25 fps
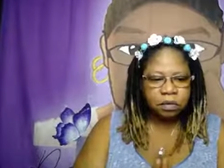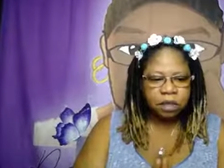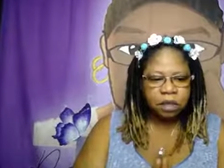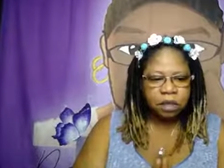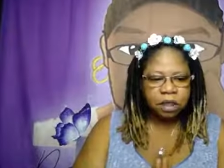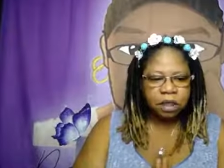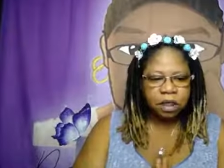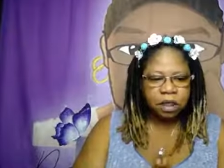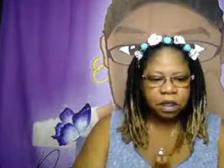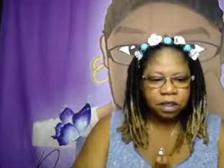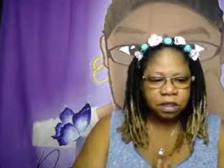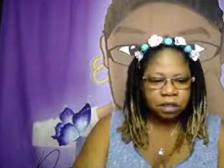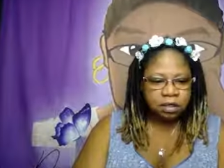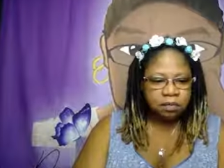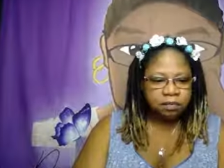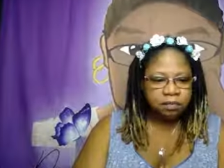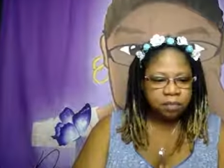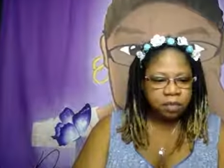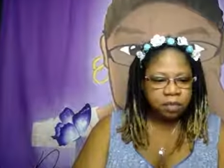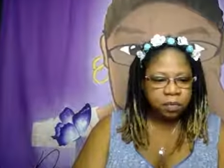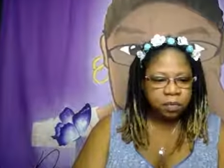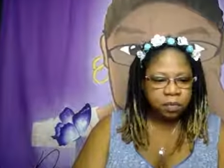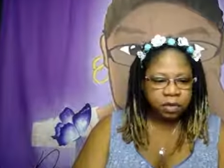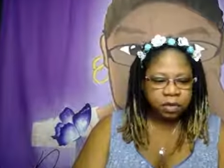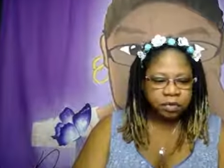It could
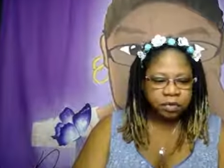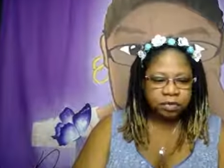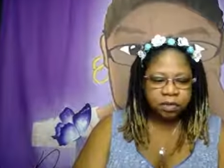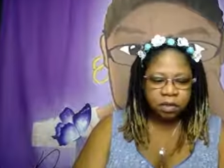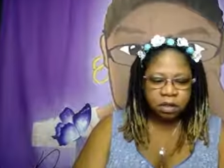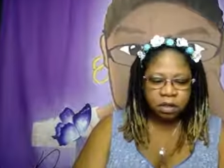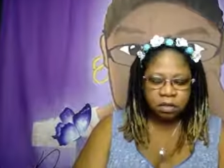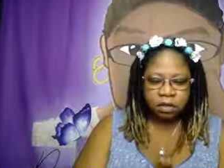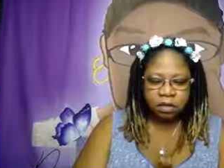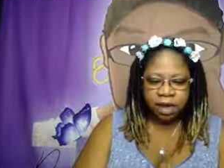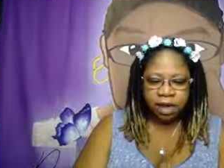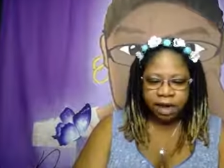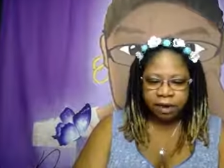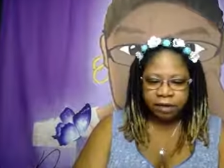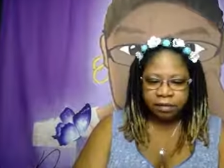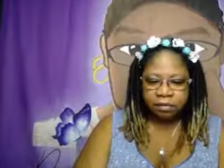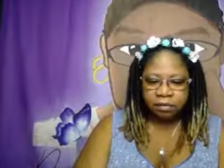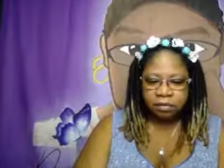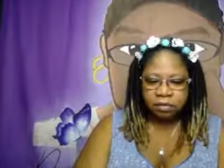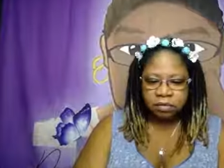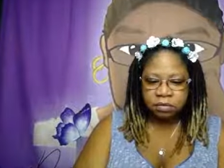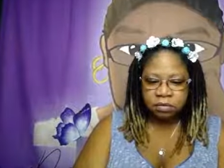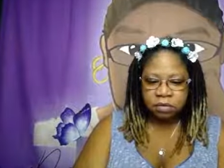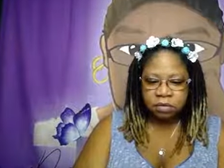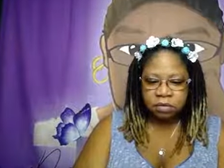be worse. Okay.
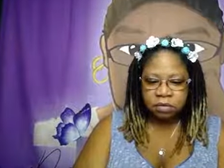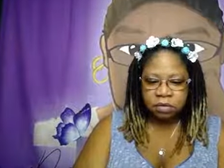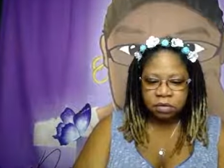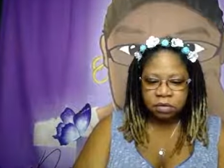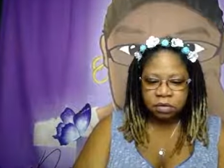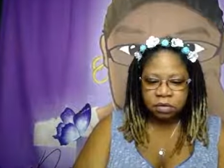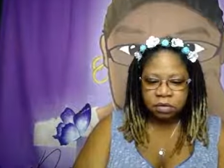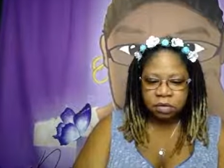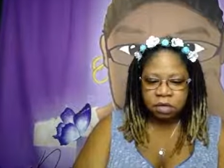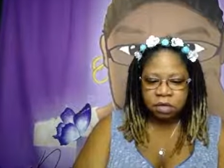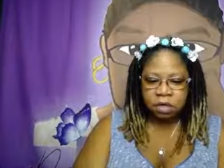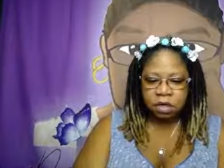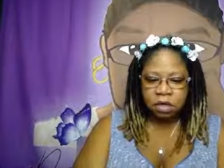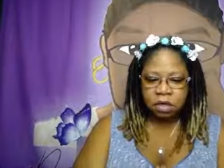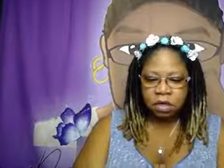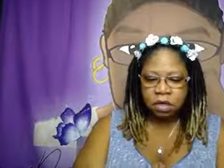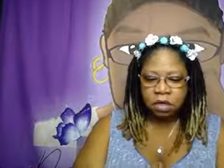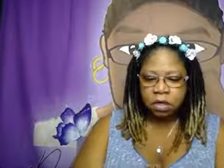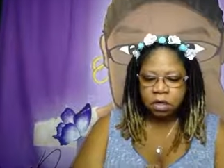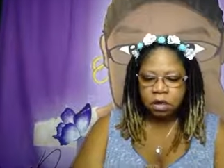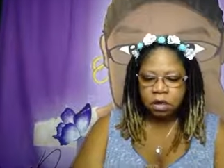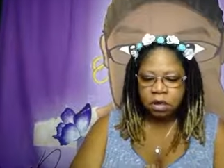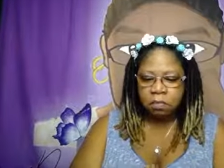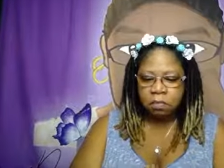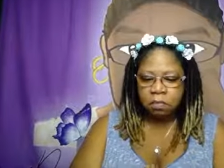
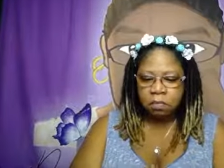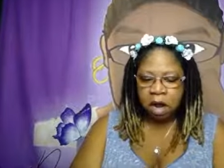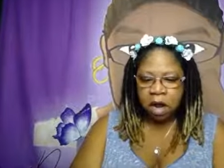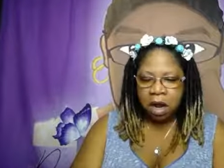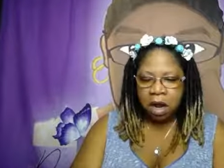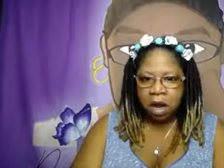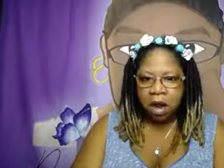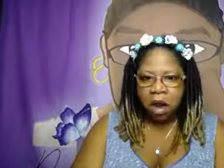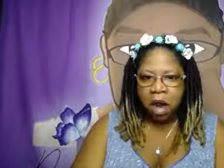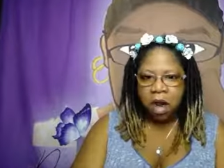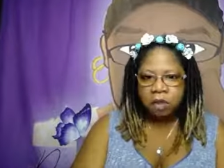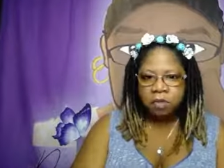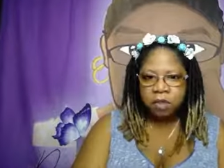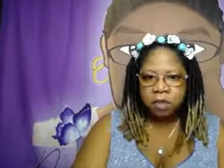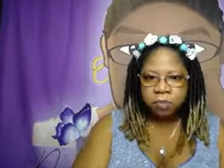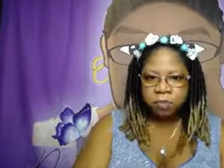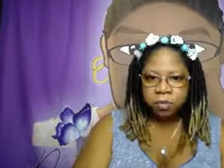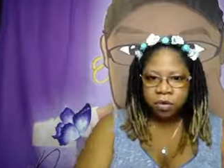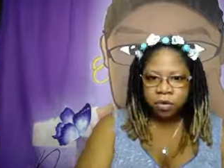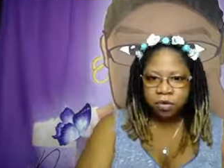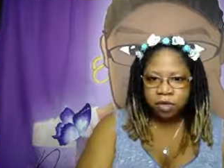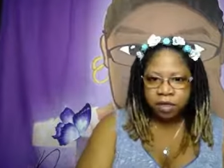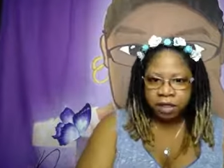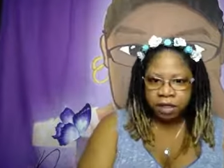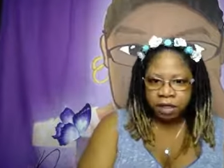My car was
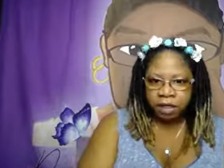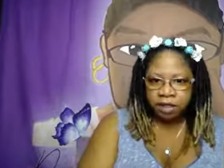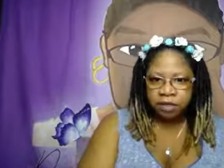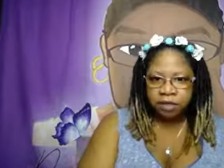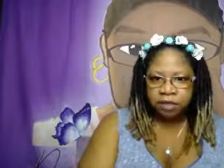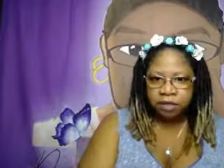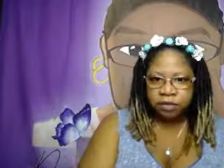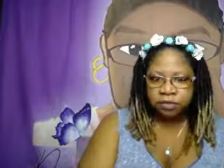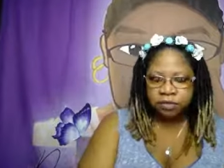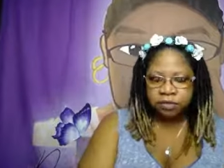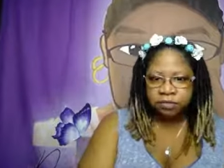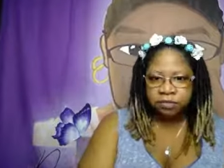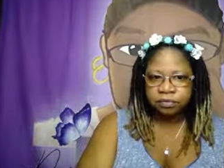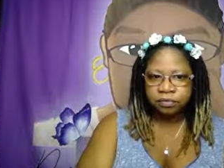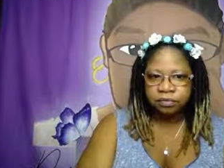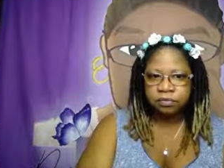broken into,